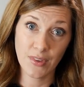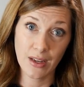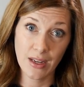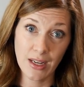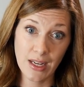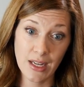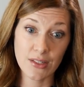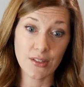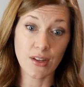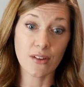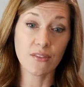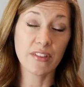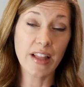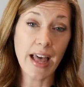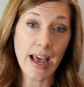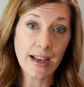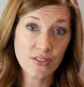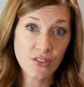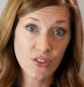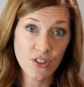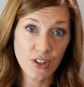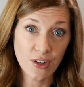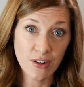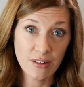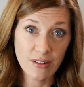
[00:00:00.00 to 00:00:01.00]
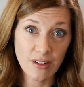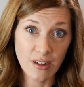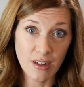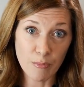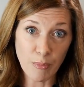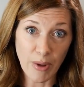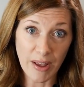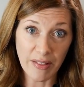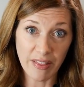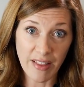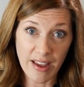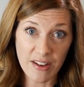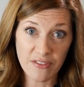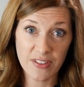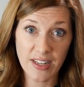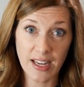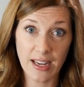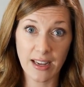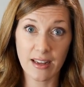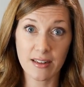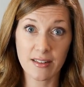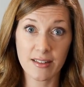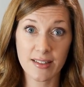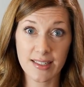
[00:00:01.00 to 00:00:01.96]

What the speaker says: So I have last year on my left-hand